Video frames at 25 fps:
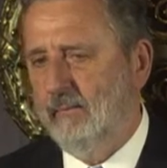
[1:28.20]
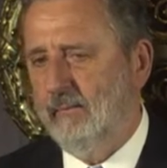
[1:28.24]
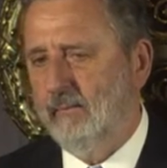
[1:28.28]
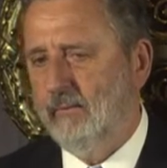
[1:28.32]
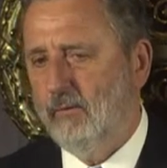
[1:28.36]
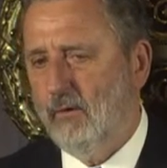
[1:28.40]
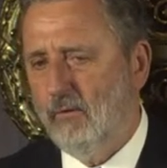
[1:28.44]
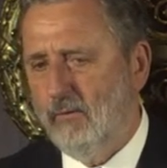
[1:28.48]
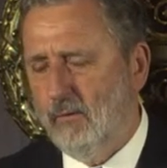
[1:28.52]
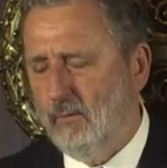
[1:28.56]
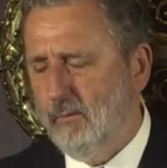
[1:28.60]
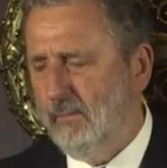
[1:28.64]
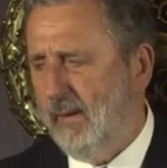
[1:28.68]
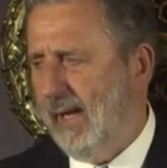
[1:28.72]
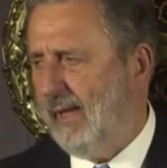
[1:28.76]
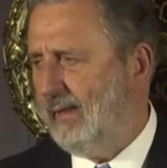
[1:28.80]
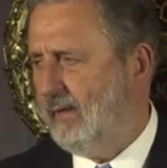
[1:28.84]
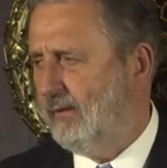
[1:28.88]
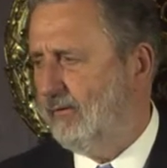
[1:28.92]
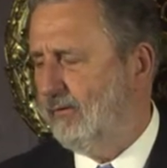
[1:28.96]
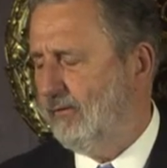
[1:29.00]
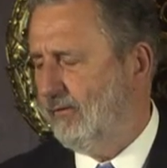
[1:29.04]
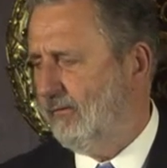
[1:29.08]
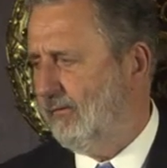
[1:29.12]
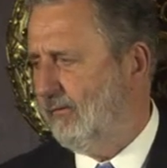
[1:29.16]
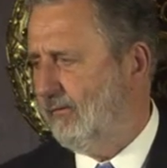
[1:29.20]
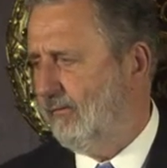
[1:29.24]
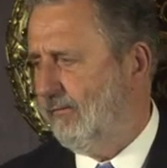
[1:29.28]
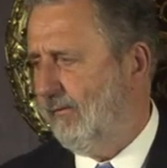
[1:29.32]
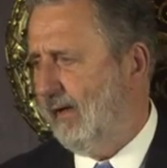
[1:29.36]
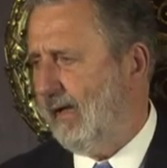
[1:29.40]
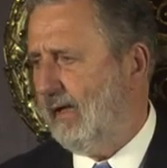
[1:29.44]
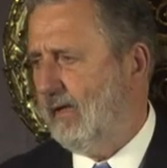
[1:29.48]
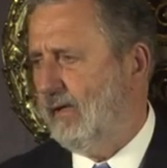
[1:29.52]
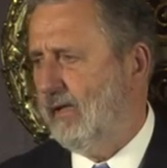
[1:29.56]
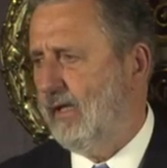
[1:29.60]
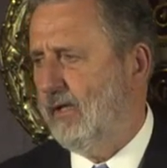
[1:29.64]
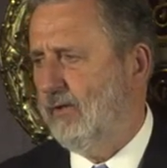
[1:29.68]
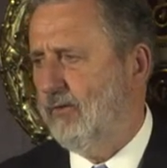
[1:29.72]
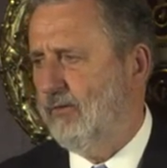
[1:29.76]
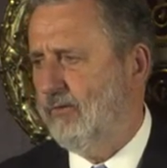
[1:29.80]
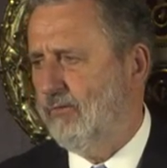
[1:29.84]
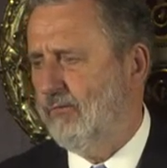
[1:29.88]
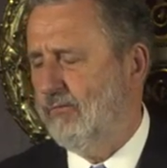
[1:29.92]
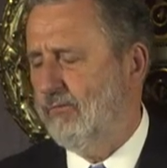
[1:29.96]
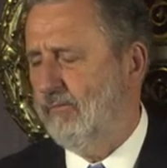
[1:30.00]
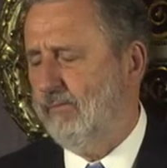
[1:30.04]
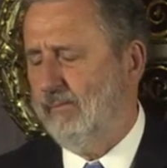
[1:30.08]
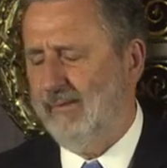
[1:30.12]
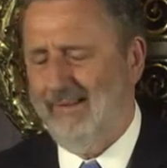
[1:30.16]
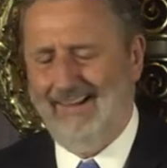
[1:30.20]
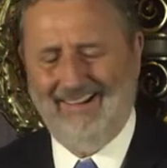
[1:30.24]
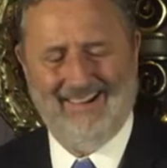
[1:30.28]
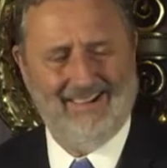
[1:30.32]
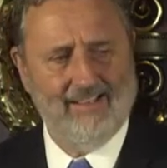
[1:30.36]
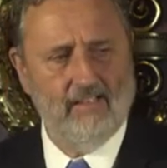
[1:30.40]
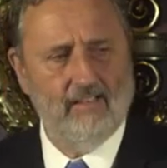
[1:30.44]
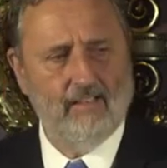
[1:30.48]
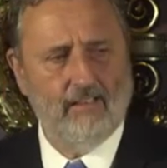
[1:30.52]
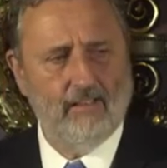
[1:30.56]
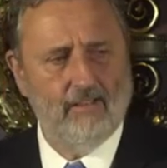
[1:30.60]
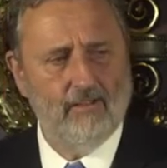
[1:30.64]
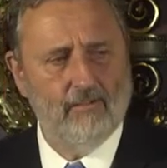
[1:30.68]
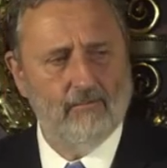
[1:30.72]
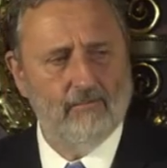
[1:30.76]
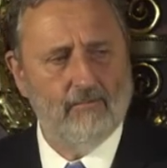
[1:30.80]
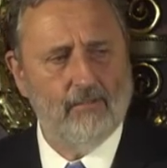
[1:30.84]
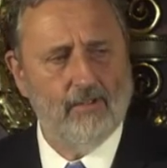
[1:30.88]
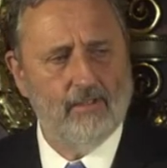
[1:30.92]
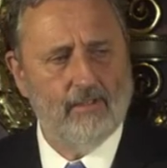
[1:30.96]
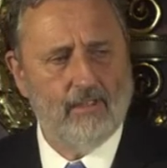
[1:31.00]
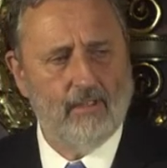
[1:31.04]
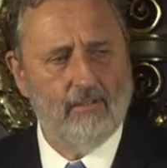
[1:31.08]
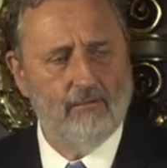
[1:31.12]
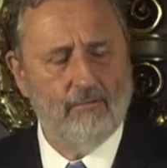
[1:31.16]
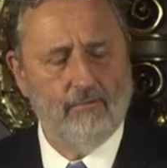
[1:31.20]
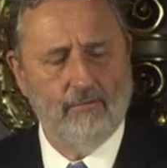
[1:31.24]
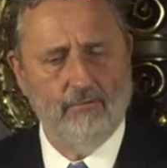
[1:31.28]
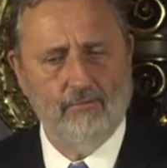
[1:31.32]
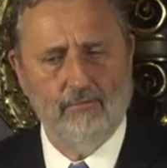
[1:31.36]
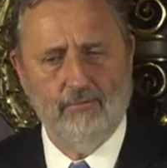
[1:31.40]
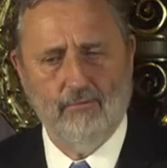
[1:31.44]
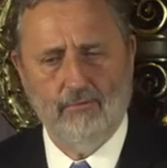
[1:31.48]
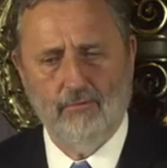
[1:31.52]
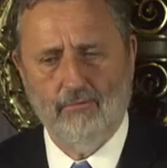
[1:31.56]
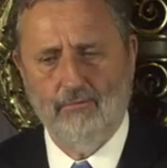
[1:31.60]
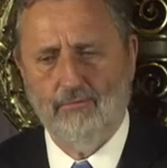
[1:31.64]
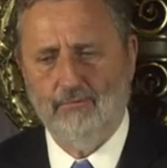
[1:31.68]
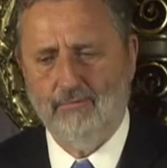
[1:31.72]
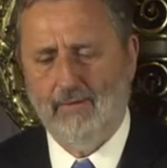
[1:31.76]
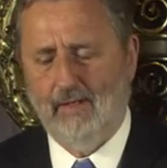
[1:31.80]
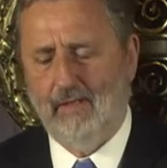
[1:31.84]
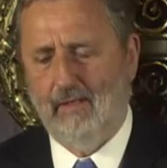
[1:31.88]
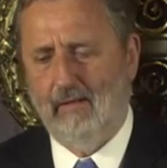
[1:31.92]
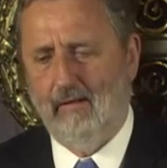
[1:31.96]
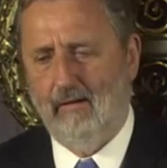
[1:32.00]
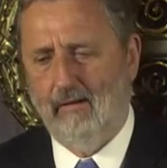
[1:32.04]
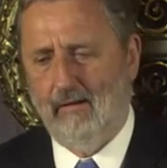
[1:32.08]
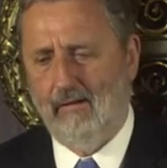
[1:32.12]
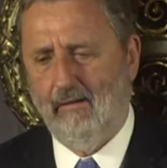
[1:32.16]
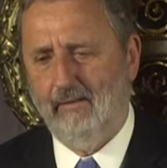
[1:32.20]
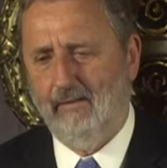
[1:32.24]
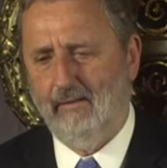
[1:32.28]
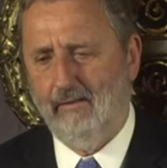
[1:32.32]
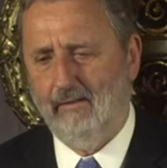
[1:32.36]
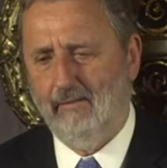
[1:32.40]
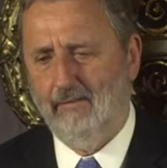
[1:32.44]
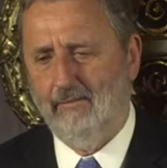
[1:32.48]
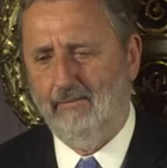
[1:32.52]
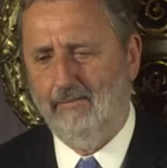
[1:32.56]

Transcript: Going back quickly to the Heineken Award and to Freddy Heineken,